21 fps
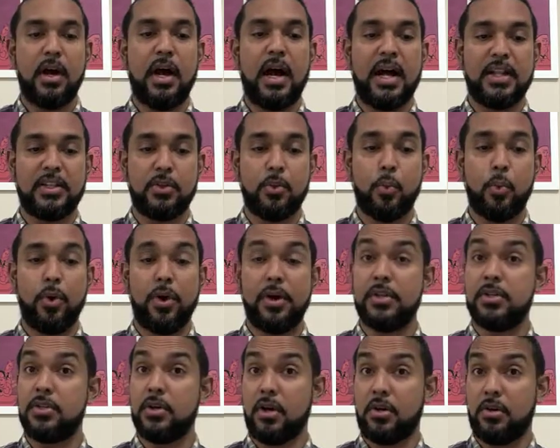at
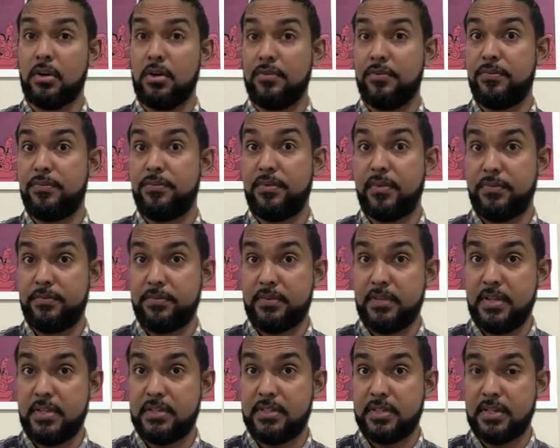
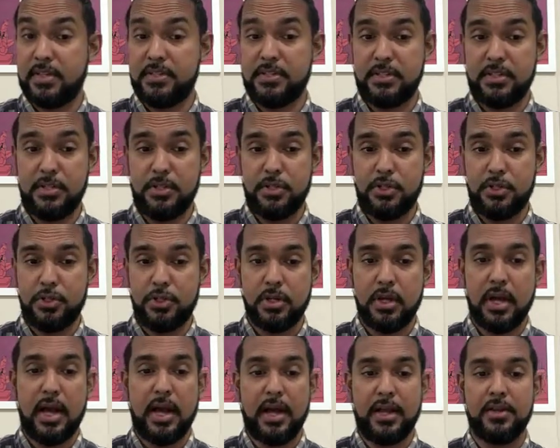$1.50 each
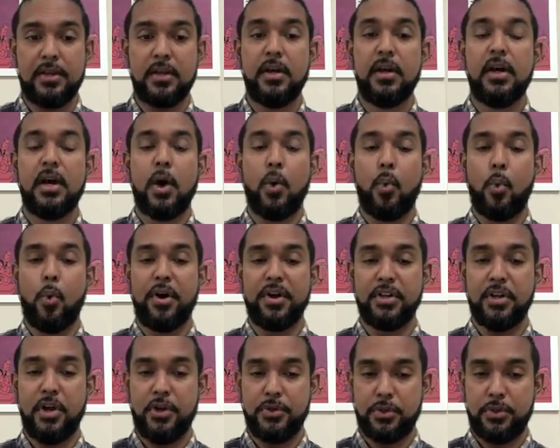and
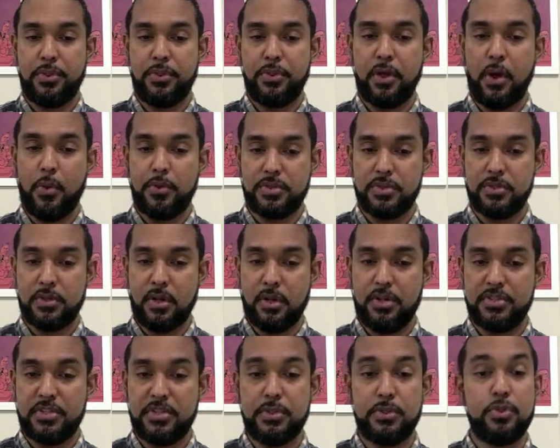
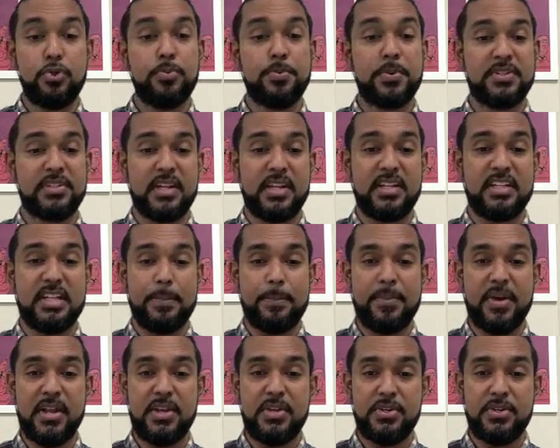$100,000 in 2%
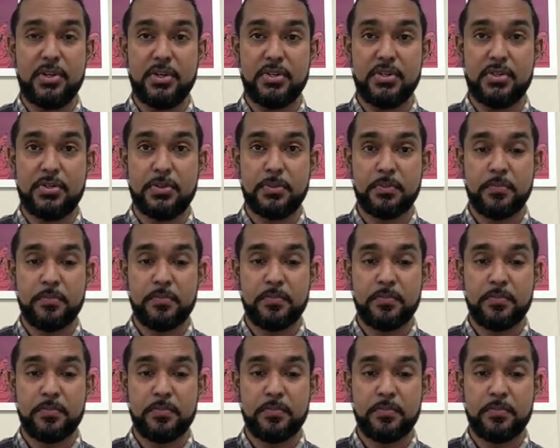debentures.